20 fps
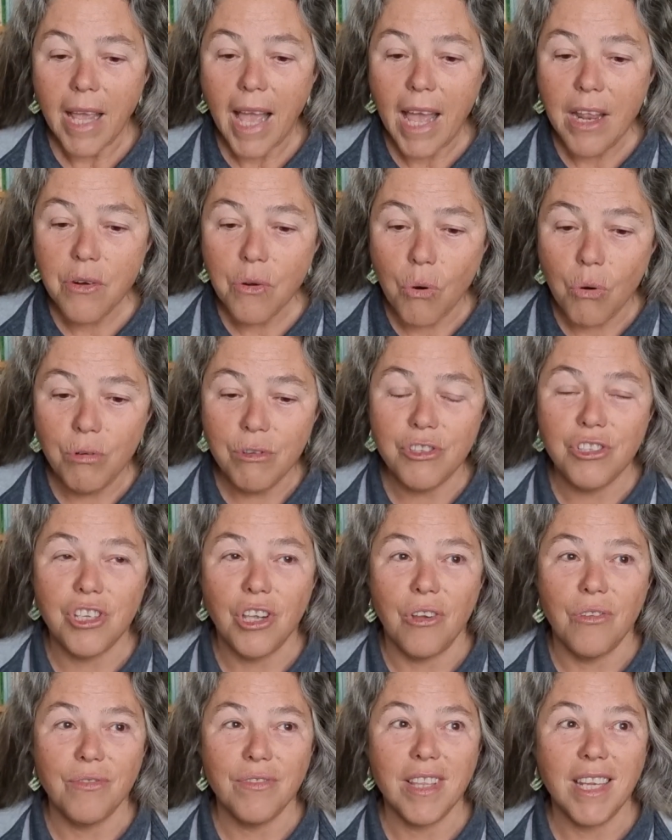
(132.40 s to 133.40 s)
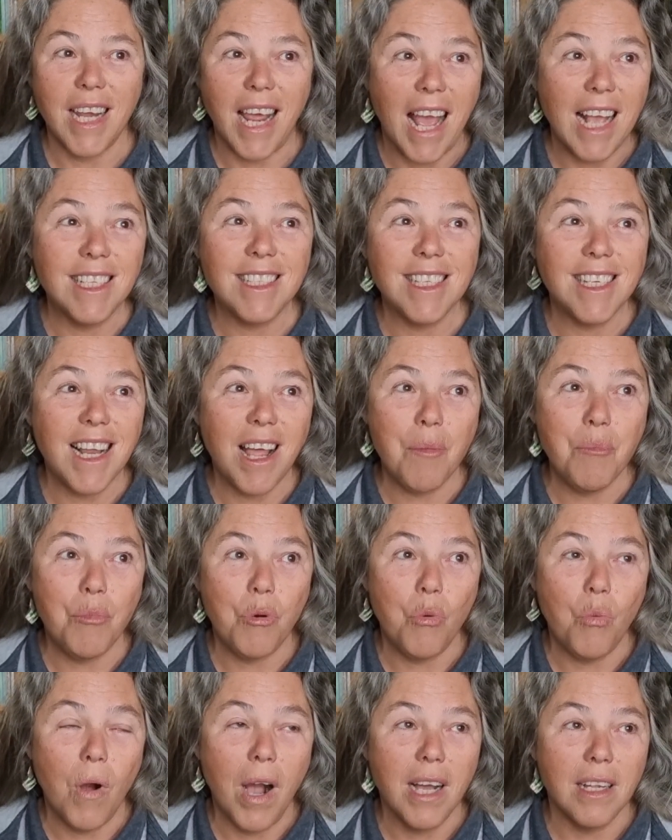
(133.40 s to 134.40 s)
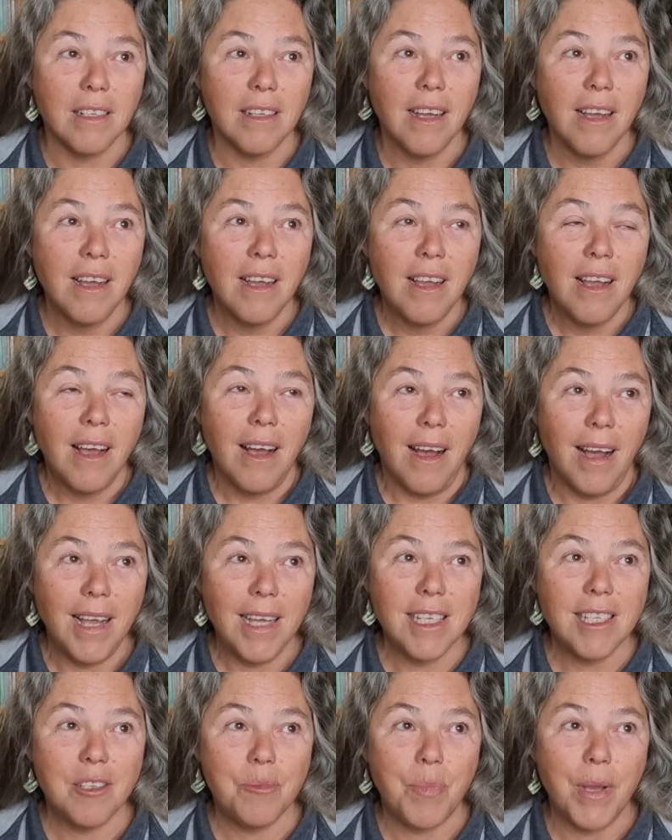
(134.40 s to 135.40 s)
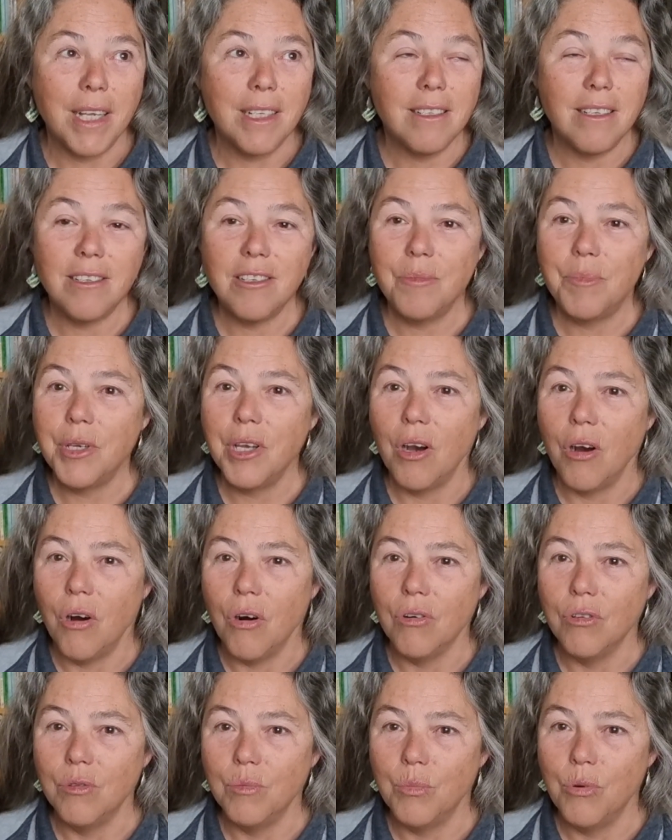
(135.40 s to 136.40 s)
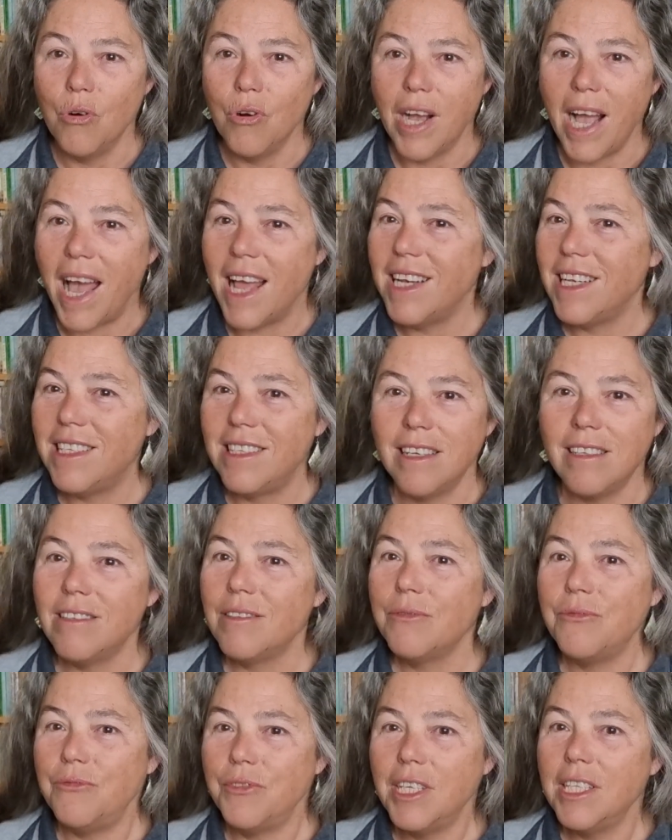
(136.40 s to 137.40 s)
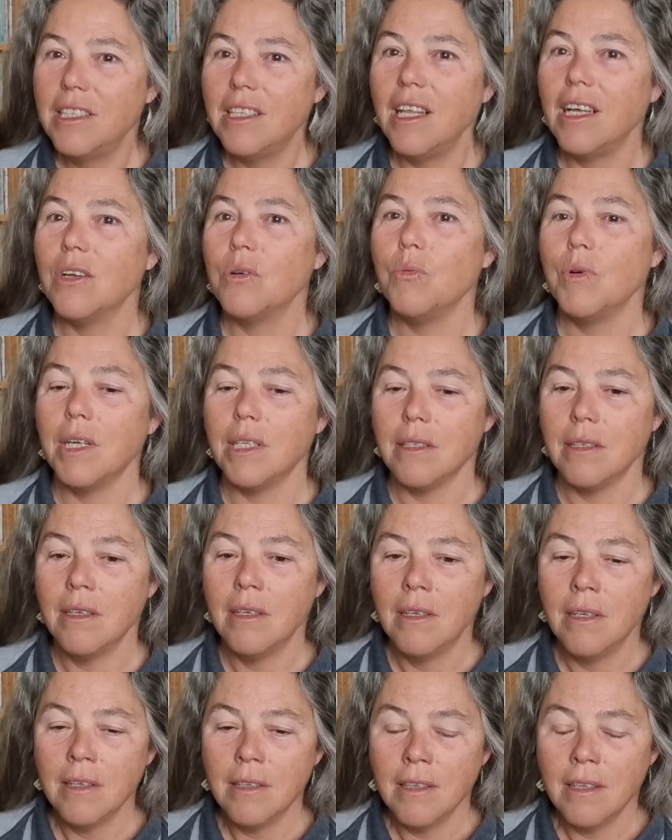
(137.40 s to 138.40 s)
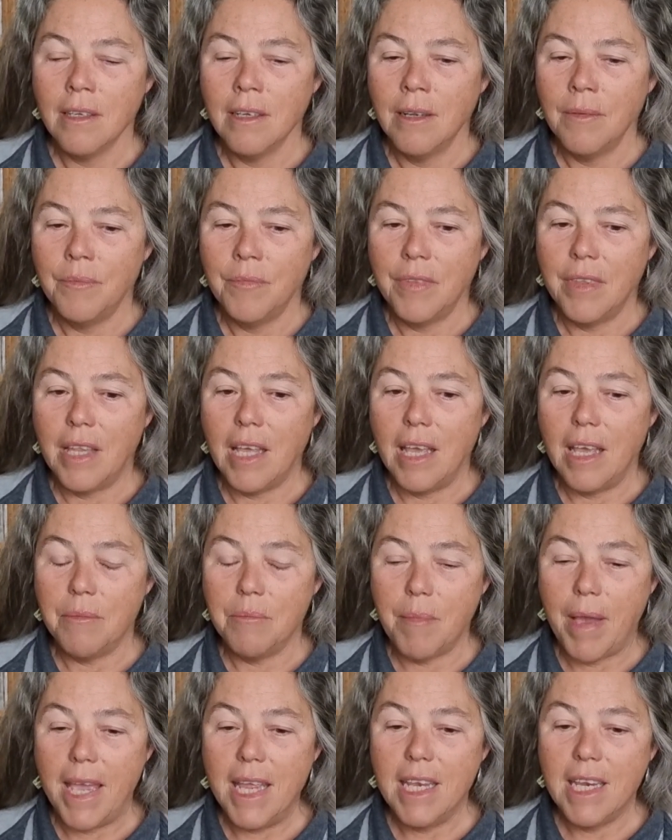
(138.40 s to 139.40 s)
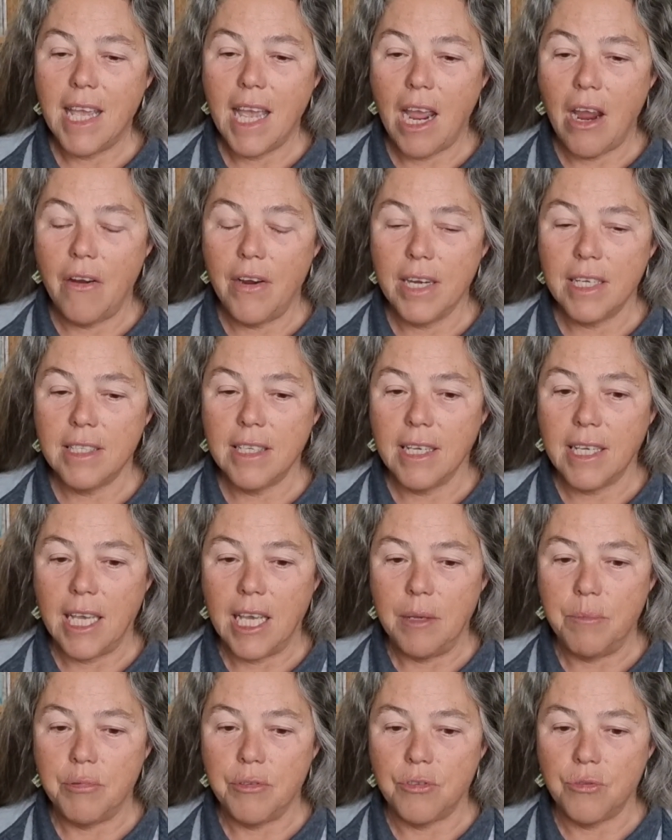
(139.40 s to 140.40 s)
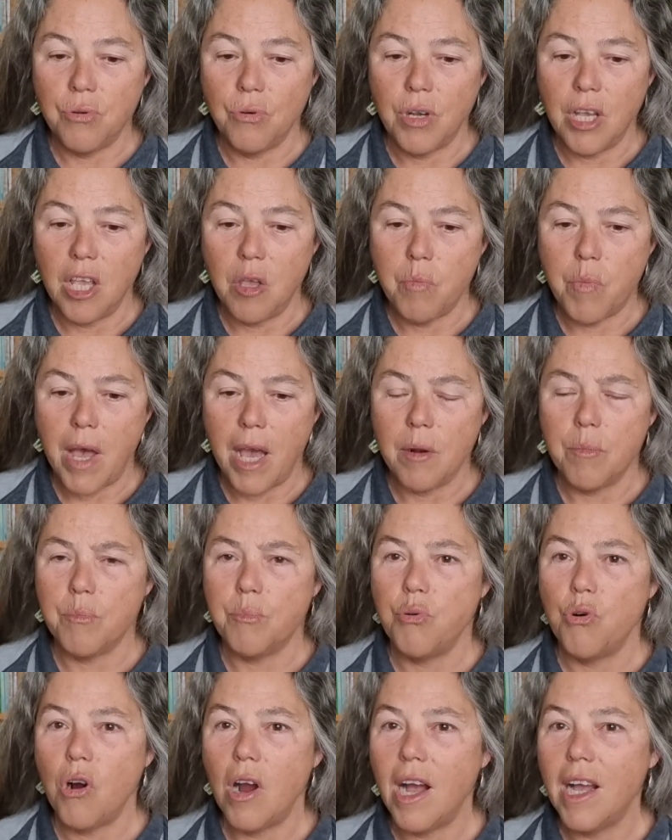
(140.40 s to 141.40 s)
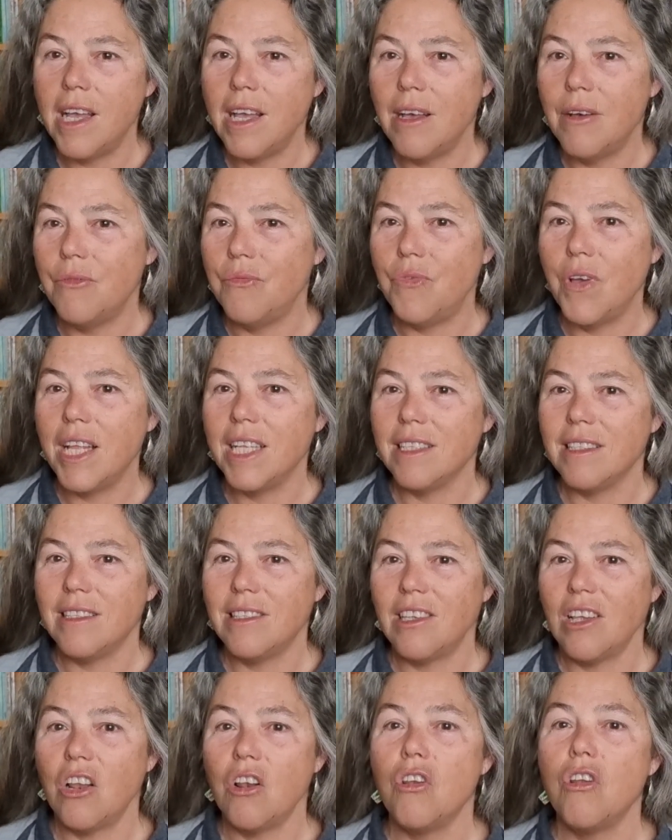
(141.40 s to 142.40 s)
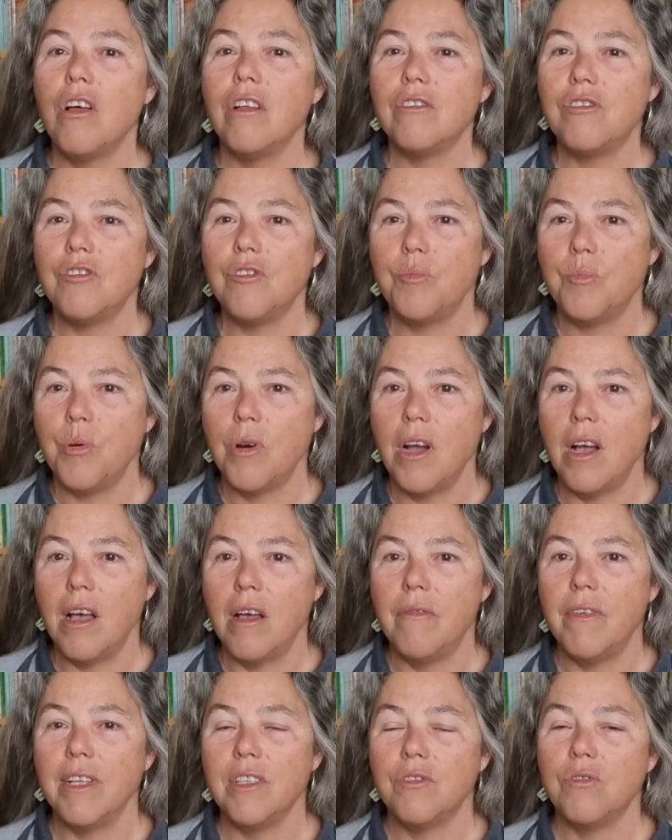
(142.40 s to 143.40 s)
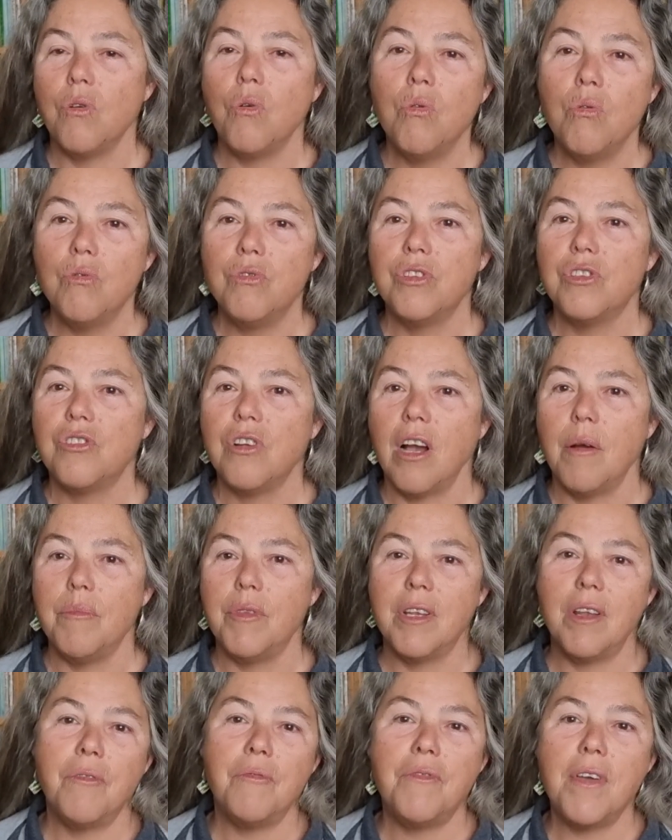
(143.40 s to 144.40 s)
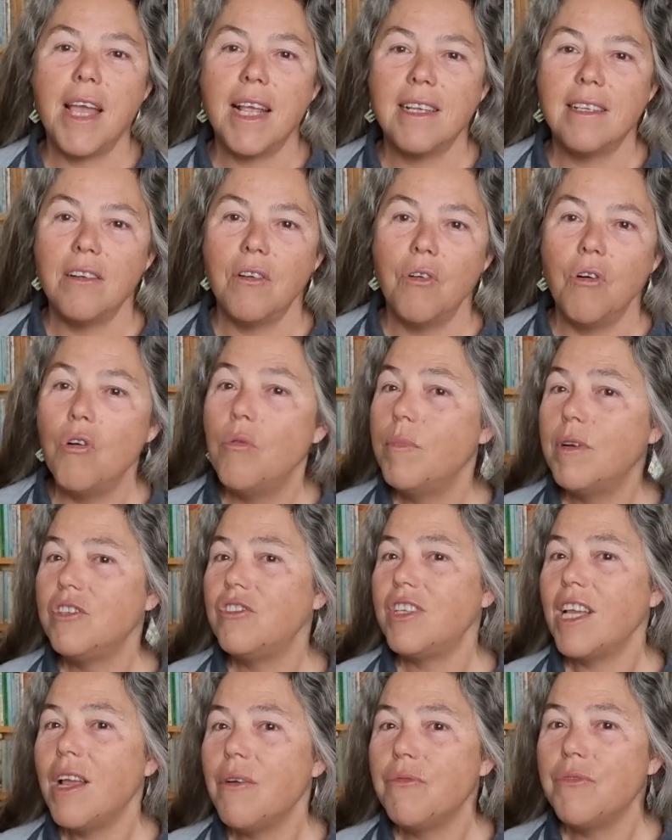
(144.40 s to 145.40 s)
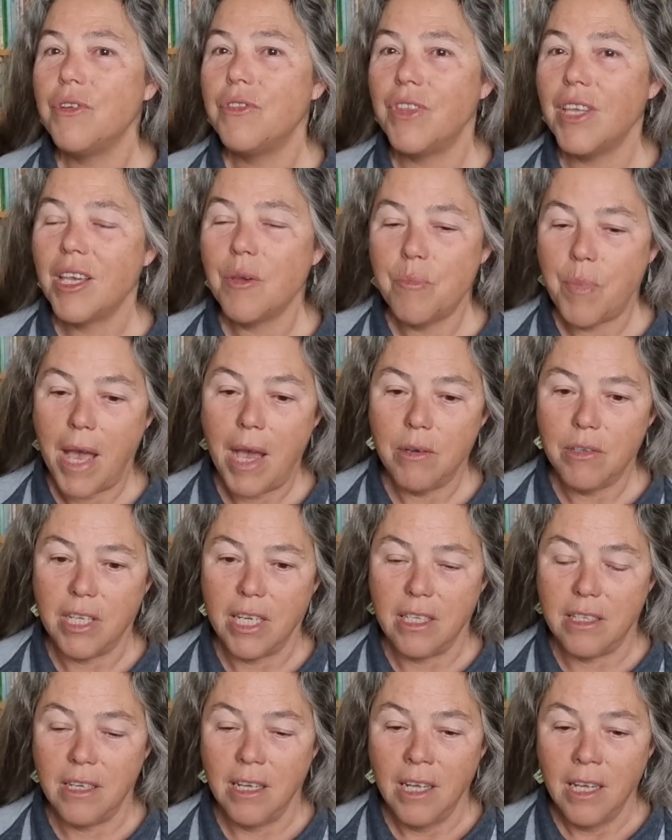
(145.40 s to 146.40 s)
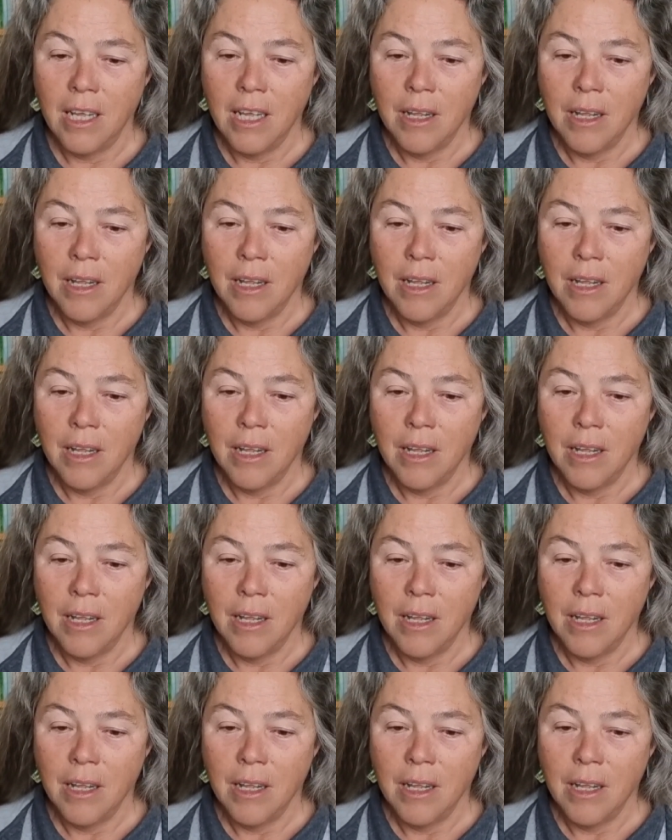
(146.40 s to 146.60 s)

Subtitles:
And also, as a #1, I expect it to be a whole book, and it doesn't feel like one. The main character keeps talking about prior events, lots of prior events, all the time, that affect almost everything about it.